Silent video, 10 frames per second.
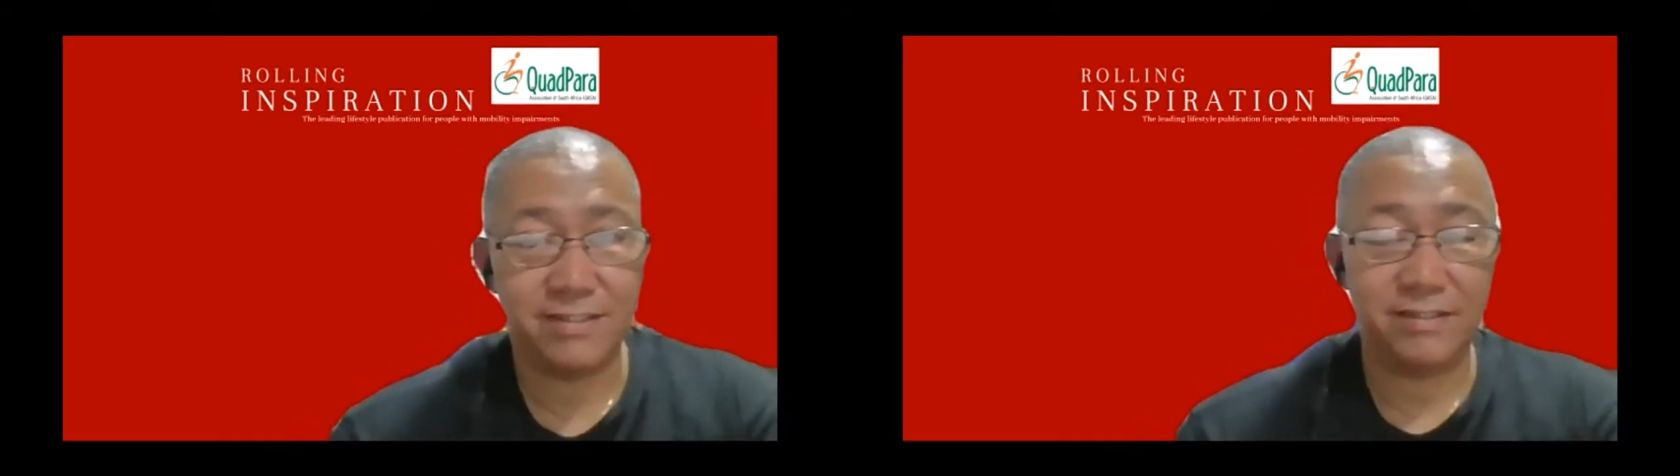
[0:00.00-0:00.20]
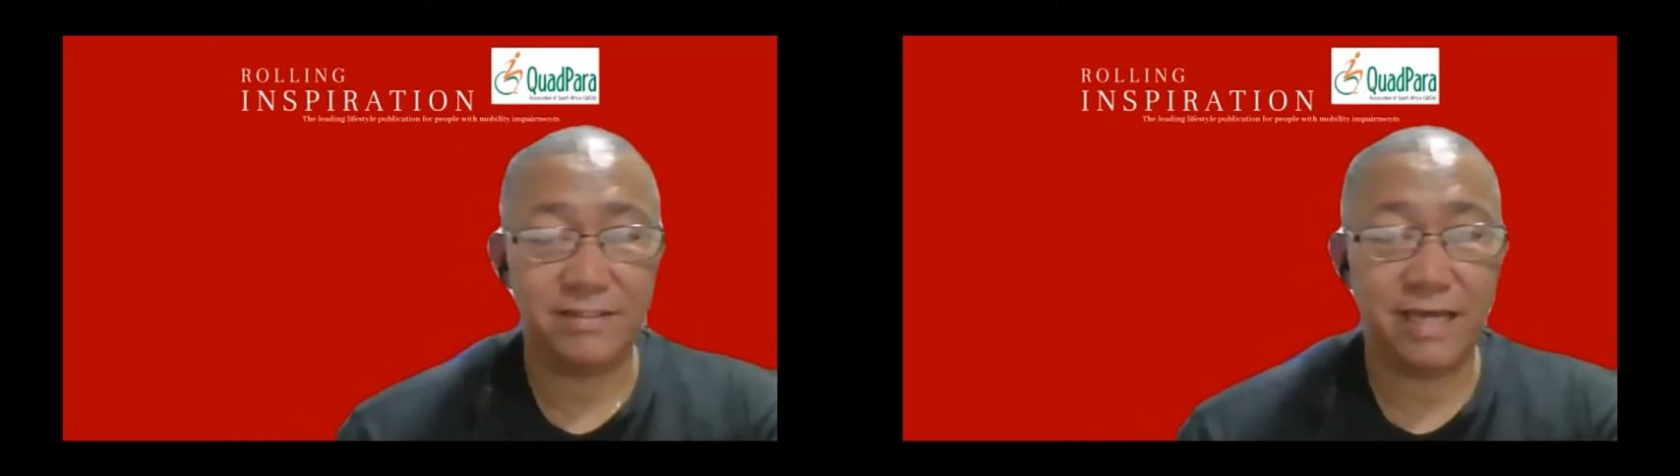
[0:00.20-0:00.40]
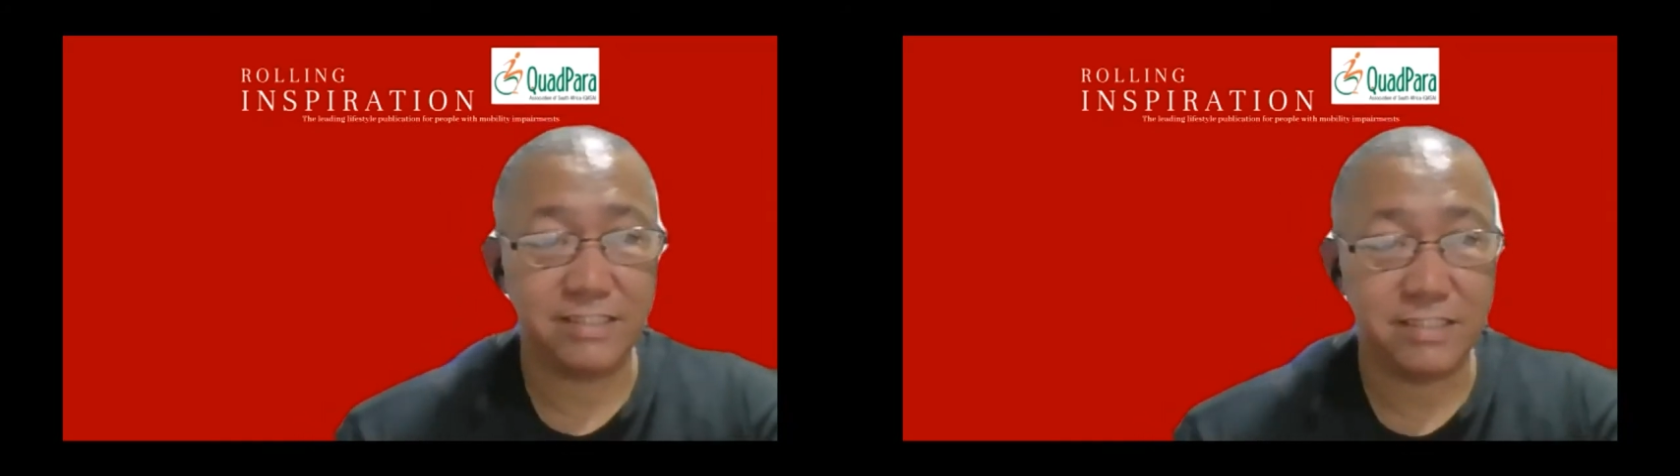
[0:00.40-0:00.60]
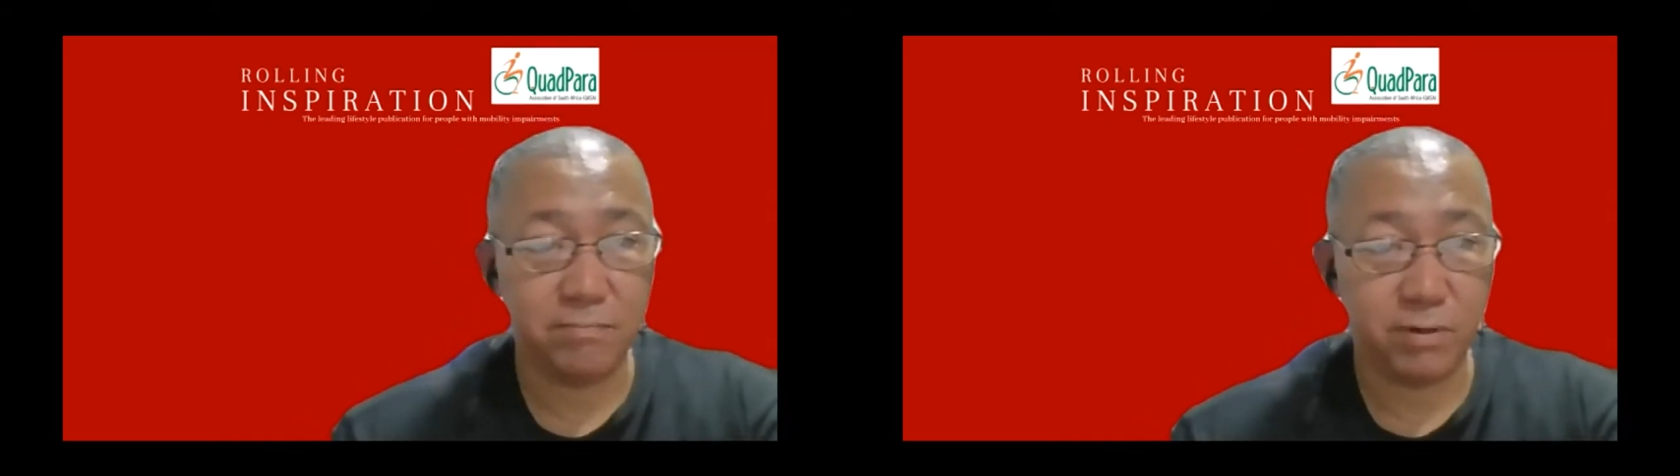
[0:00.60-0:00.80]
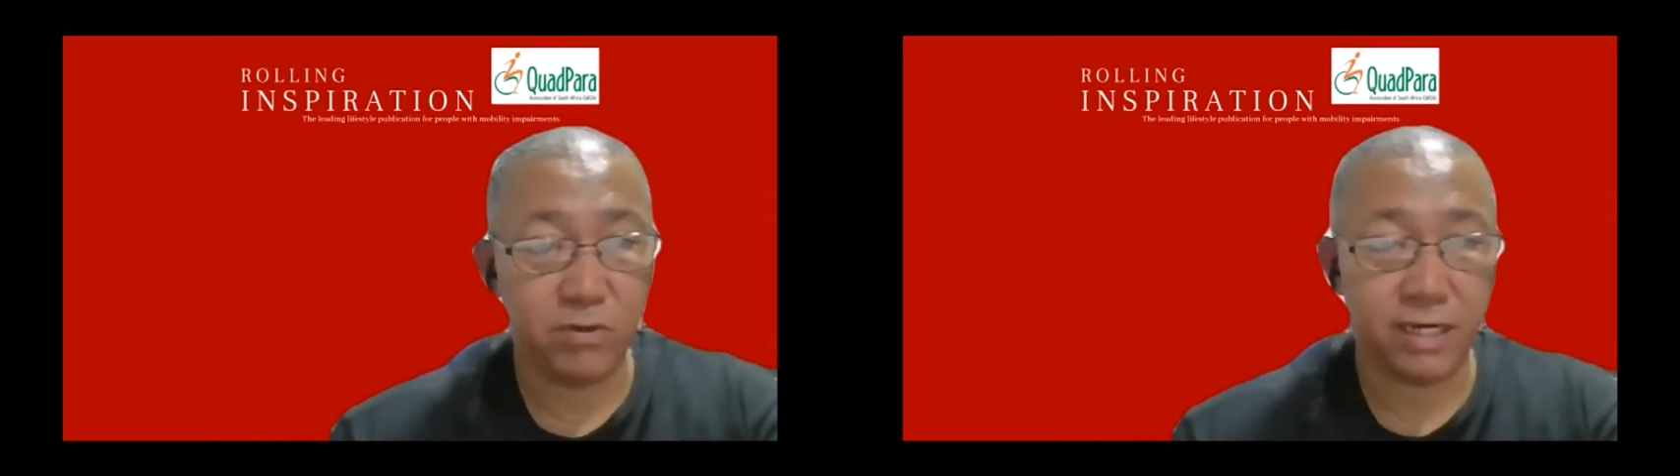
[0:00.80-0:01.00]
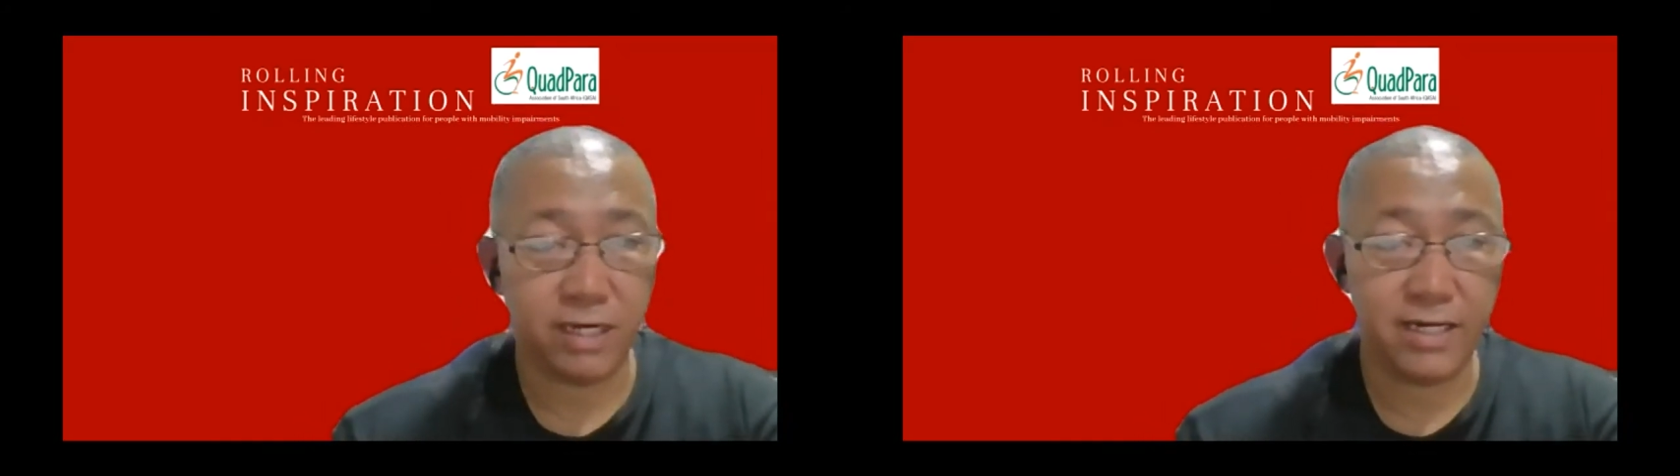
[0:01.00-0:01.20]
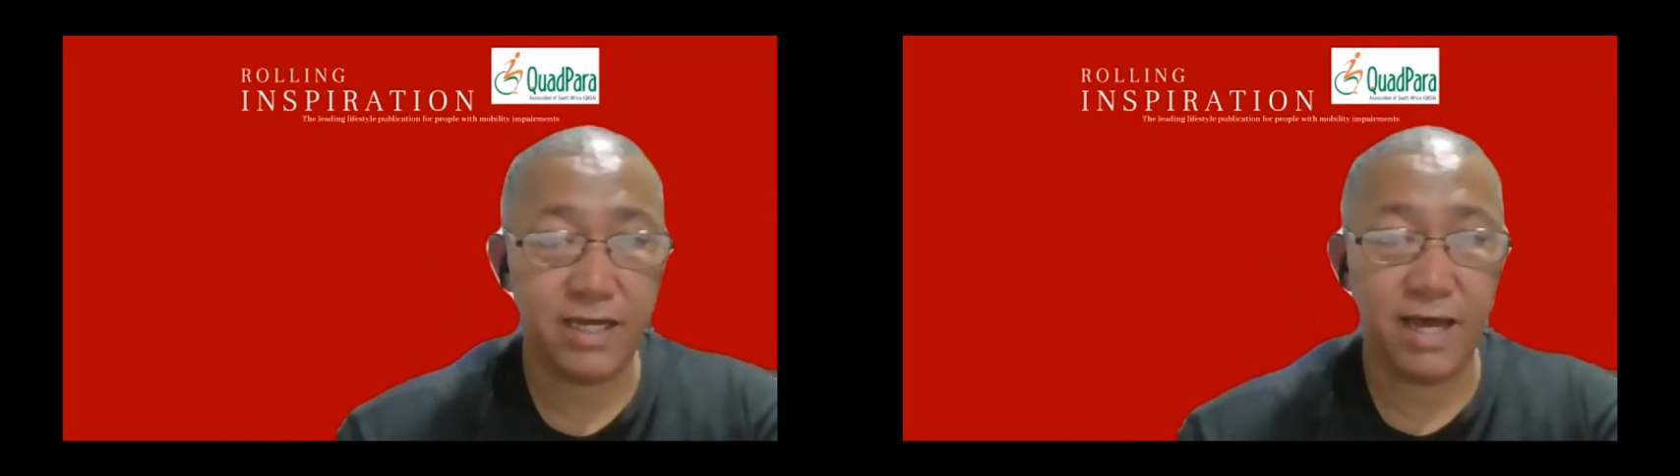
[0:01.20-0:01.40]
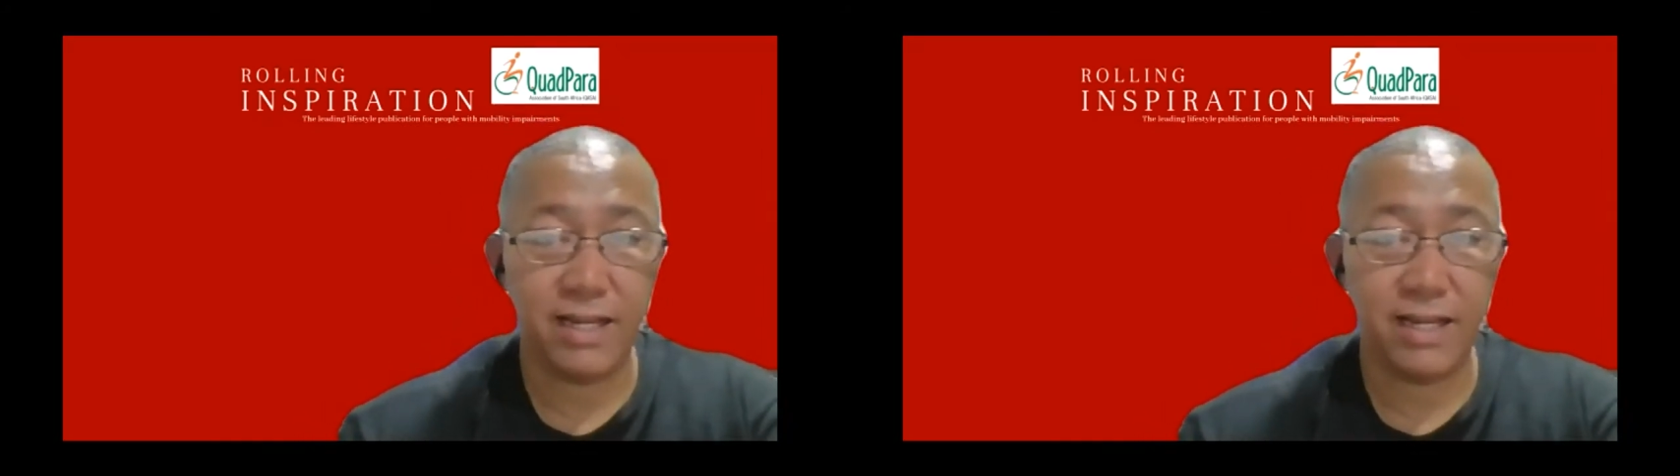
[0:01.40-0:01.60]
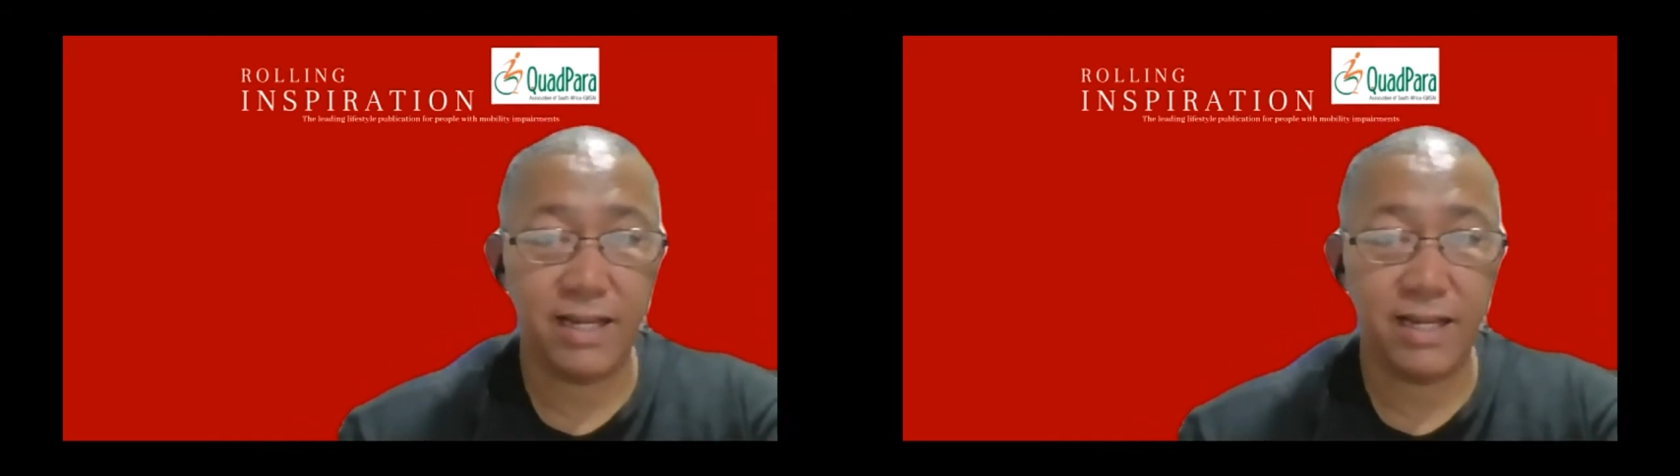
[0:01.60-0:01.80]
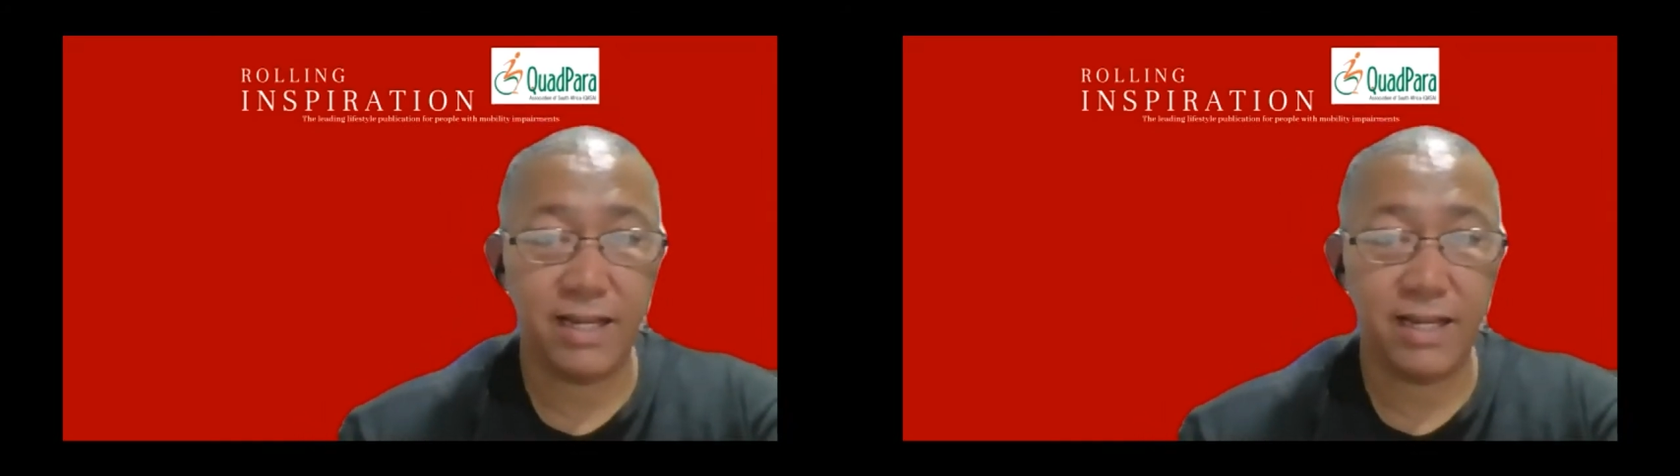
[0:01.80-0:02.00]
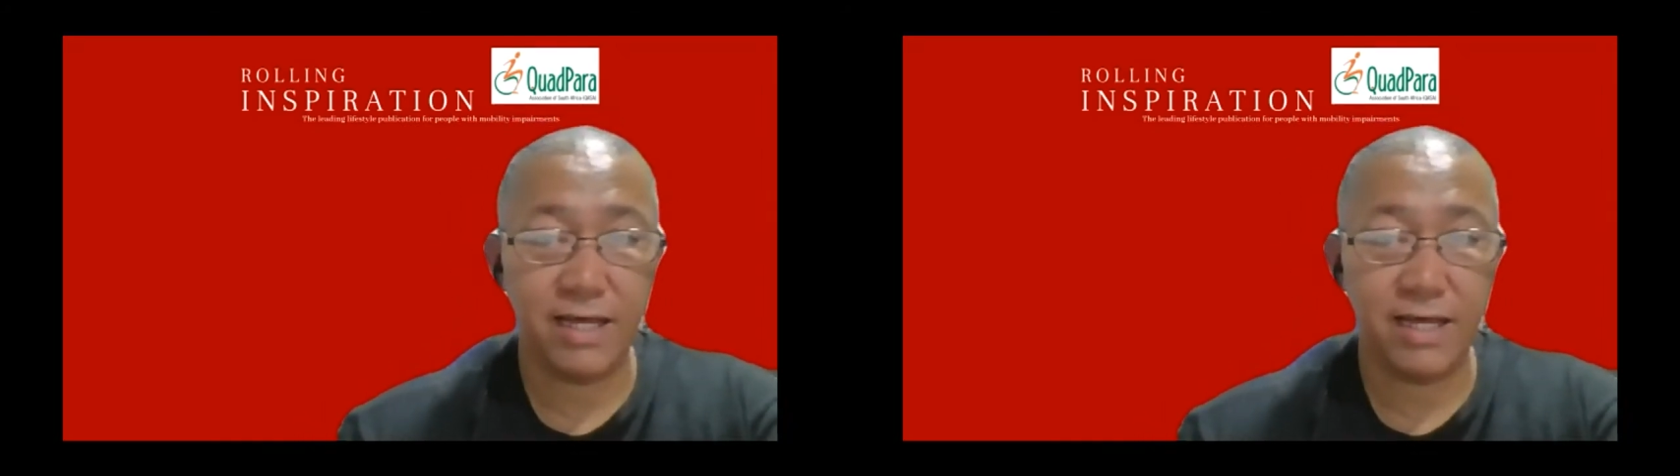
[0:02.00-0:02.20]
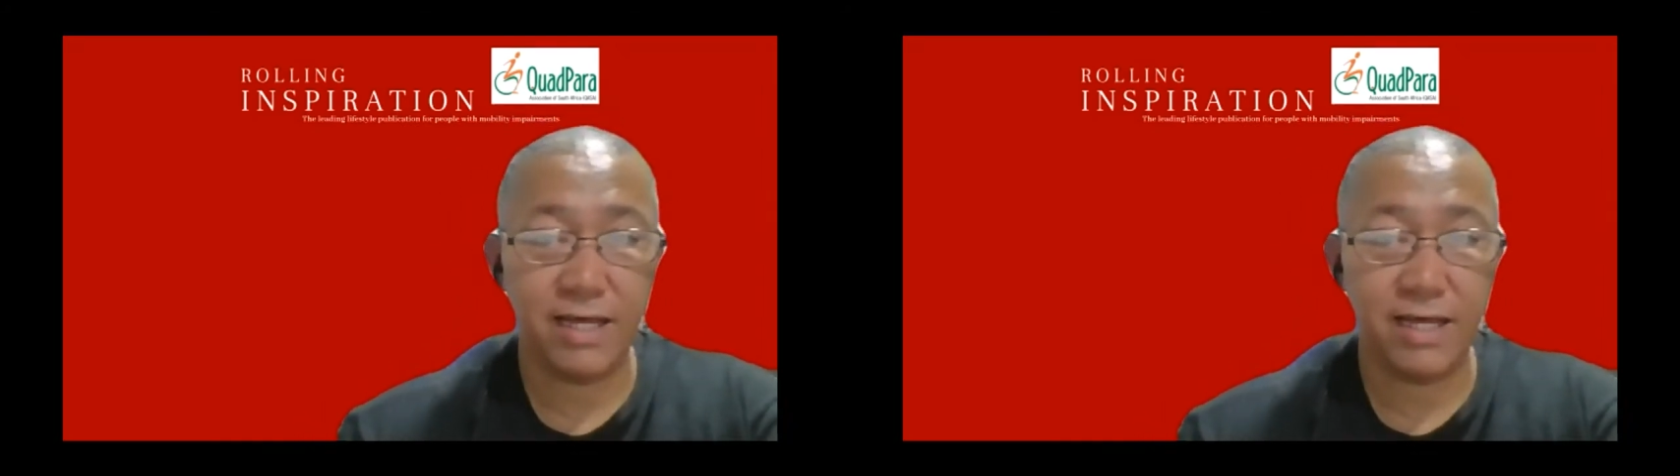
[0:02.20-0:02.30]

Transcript: I see both Ari and I